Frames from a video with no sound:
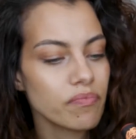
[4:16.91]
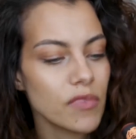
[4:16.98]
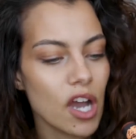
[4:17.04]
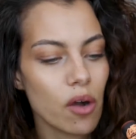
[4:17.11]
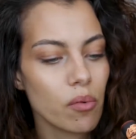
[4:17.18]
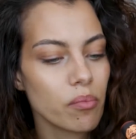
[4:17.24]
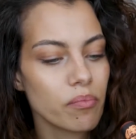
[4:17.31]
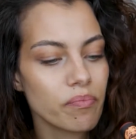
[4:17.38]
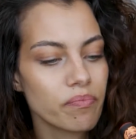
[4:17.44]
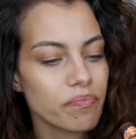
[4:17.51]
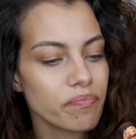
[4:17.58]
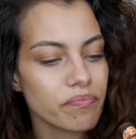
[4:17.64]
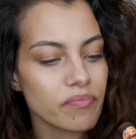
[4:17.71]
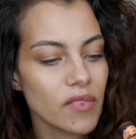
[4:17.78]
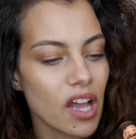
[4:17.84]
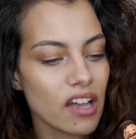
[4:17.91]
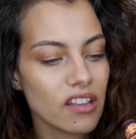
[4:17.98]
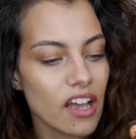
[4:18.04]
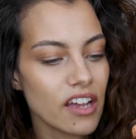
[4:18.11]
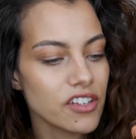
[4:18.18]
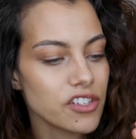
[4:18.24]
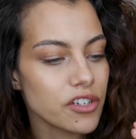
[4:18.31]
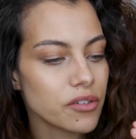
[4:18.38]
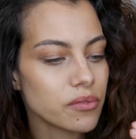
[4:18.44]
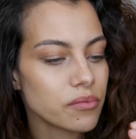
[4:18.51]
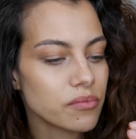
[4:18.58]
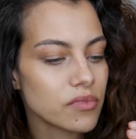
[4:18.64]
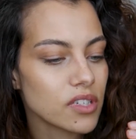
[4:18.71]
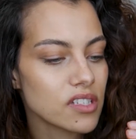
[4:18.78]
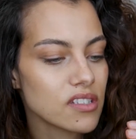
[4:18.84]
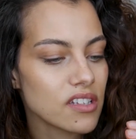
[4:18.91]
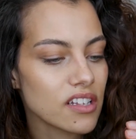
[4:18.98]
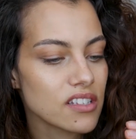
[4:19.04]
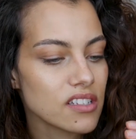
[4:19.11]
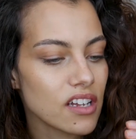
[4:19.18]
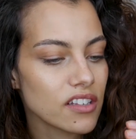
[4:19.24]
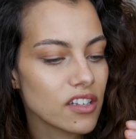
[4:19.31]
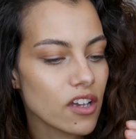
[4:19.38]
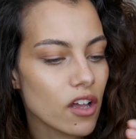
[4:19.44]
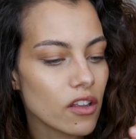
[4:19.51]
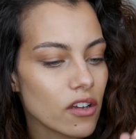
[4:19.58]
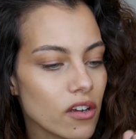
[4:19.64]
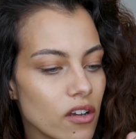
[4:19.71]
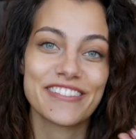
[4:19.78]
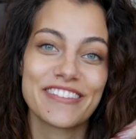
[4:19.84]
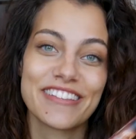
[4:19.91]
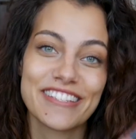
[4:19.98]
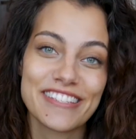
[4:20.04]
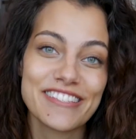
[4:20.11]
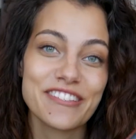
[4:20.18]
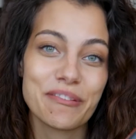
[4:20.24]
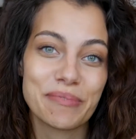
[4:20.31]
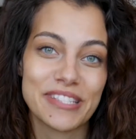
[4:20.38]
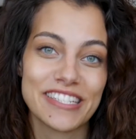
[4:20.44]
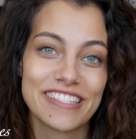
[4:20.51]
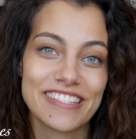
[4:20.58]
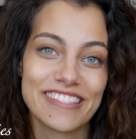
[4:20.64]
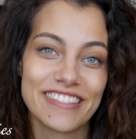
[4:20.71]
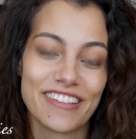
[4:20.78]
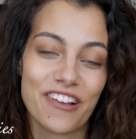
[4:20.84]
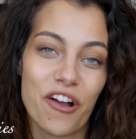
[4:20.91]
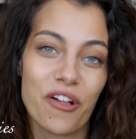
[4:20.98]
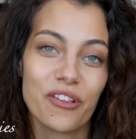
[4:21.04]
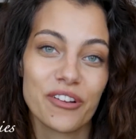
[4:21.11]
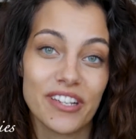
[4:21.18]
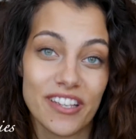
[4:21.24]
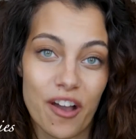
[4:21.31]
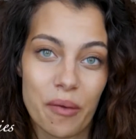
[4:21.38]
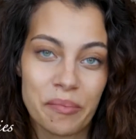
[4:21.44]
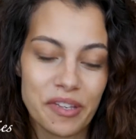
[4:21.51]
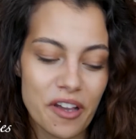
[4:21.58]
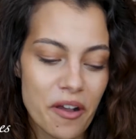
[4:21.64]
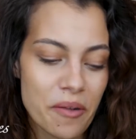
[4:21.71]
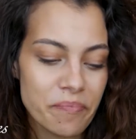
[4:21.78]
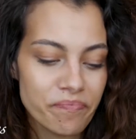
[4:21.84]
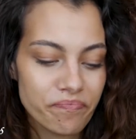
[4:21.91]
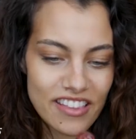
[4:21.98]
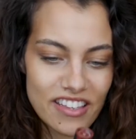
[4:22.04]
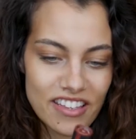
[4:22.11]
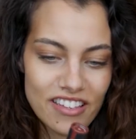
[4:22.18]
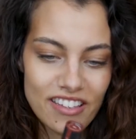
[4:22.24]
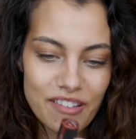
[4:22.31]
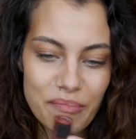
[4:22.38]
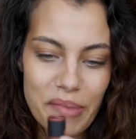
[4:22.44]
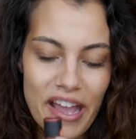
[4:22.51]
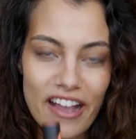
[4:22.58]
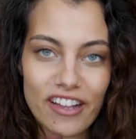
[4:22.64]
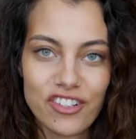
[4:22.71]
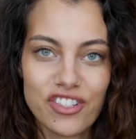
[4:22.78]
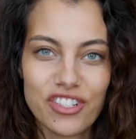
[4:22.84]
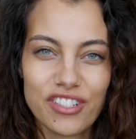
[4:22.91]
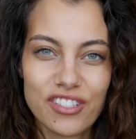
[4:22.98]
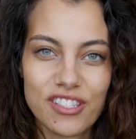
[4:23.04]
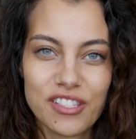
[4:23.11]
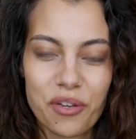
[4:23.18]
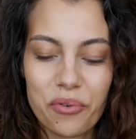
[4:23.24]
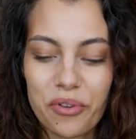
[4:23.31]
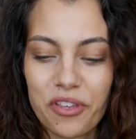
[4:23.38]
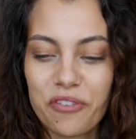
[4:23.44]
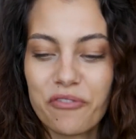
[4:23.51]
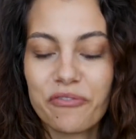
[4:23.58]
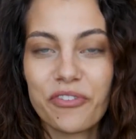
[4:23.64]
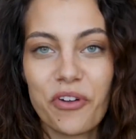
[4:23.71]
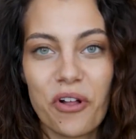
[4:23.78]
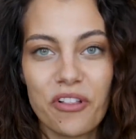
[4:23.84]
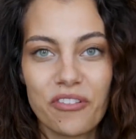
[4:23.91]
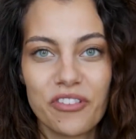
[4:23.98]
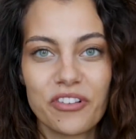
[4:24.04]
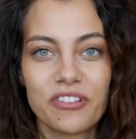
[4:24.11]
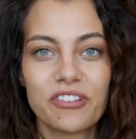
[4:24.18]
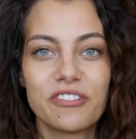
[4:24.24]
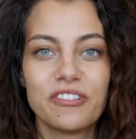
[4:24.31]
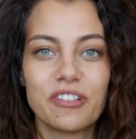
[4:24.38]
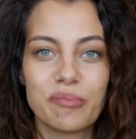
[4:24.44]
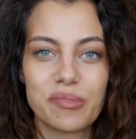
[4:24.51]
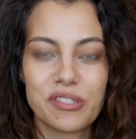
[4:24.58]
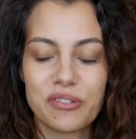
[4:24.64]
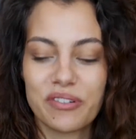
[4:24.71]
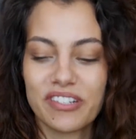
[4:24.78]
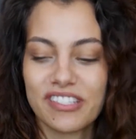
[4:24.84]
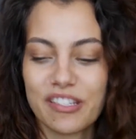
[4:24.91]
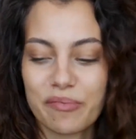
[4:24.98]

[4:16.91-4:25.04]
No, I lied to you that's not the color. So this lipstick is in the color Yum Yum. The packaging is so cute for all of their little lip stories.